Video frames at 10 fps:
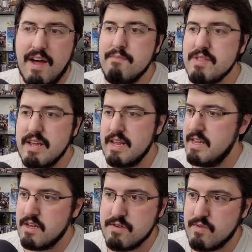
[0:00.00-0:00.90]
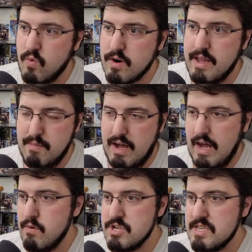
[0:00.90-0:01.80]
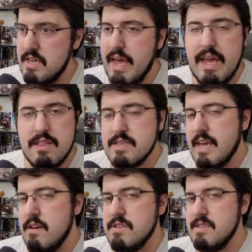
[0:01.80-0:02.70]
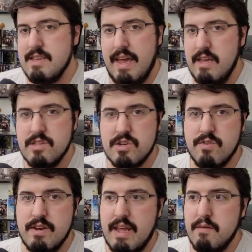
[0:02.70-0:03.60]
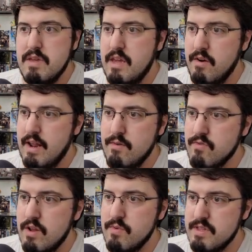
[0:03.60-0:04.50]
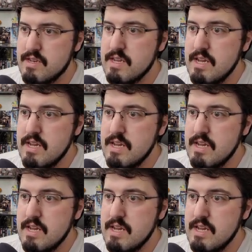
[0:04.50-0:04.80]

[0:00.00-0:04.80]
played any other war game, I would just say, hey, this counts as insert name here, and I would run with it.